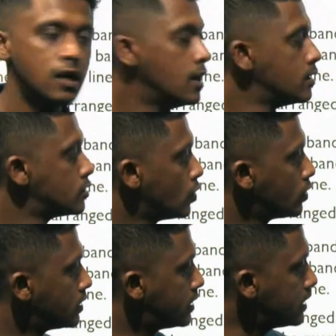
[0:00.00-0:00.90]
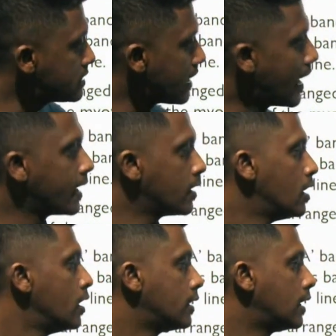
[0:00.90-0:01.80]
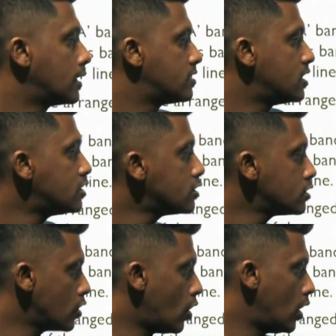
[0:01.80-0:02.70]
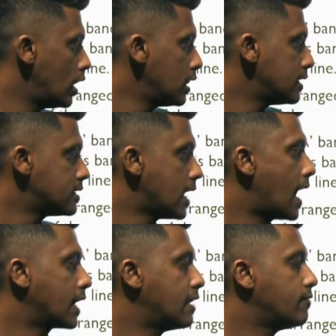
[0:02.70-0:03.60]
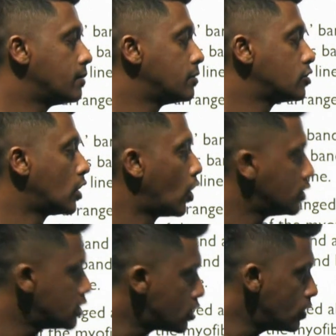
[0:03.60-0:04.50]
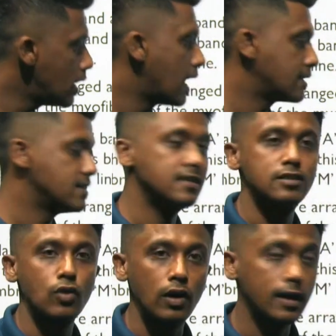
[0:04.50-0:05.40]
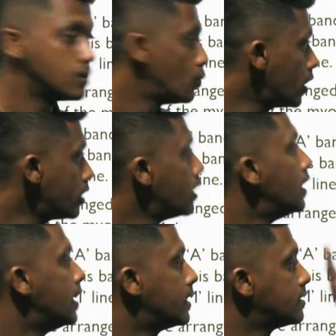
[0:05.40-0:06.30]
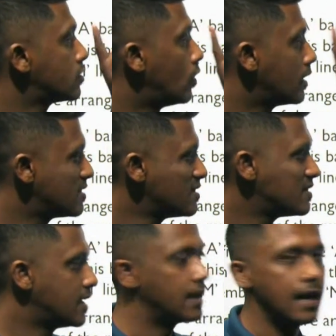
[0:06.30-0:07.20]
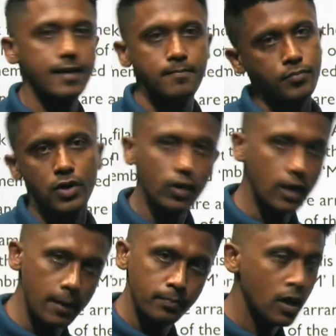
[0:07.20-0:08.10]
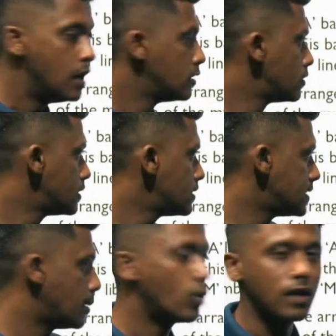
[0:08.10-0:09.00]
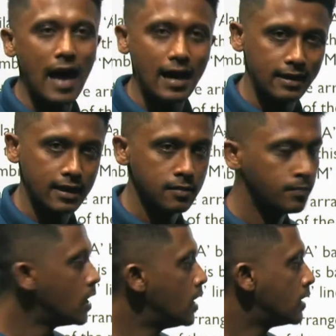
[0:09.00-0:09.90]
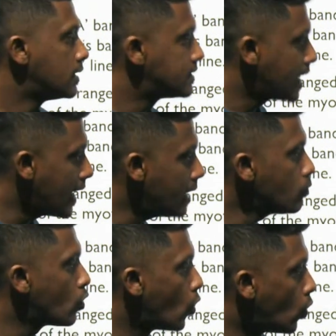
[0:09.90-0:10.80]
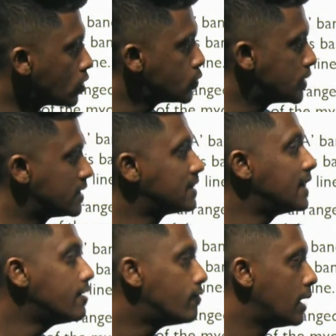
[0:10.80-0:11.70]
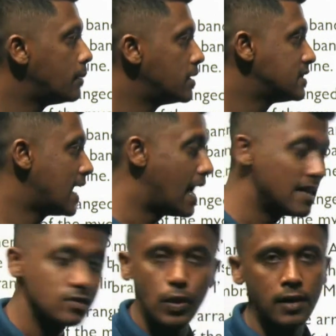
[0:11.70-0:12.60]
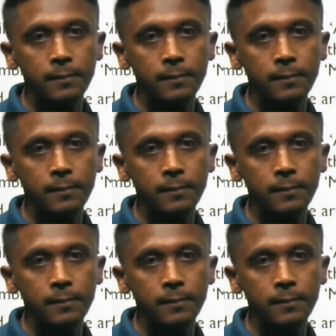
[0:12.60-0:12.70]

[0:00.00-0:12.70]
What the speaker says: So this line that stitches all these actin fibers on a longitudinal axis is called as what? It is called as a Z line. Okay. So this is about actin. The same goes with the thick filaments as well.